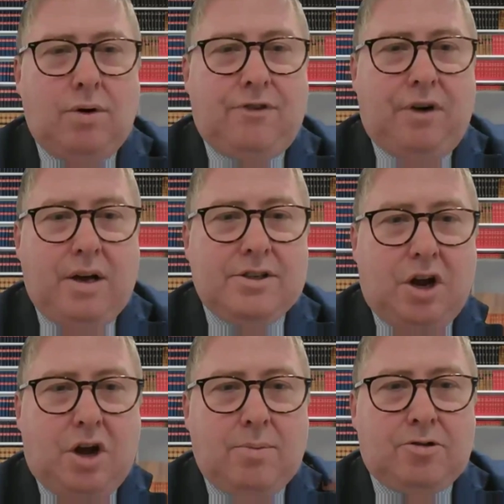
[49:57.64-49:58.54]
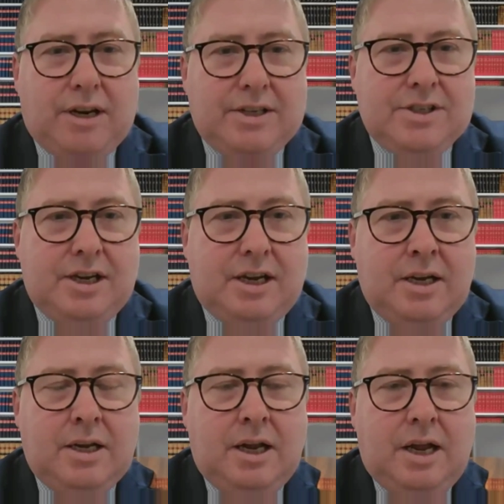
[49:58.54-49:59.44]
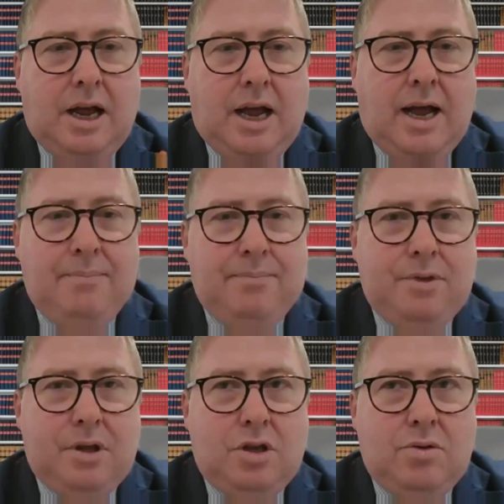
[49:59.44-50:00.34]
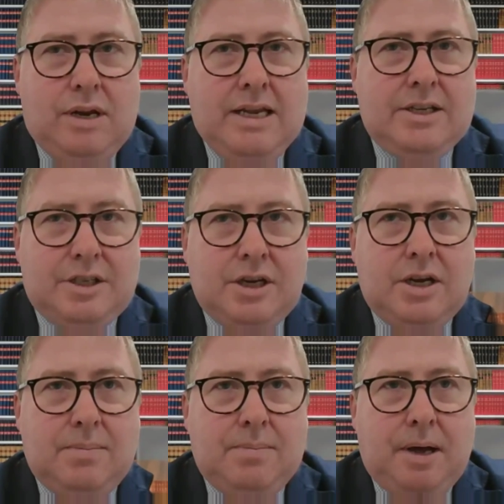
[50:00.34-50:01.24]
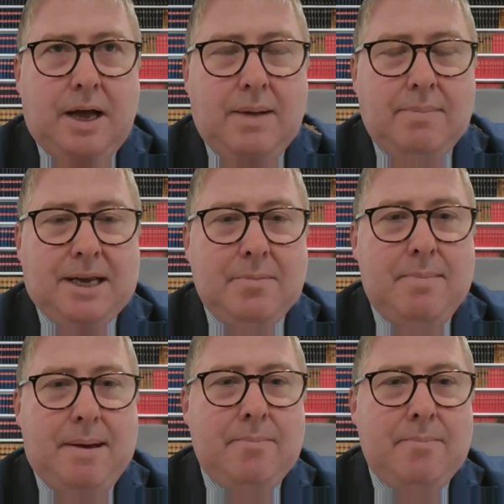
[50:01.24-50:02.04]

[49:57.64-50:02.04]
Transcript: to qualify as an arbitrator, you need to become a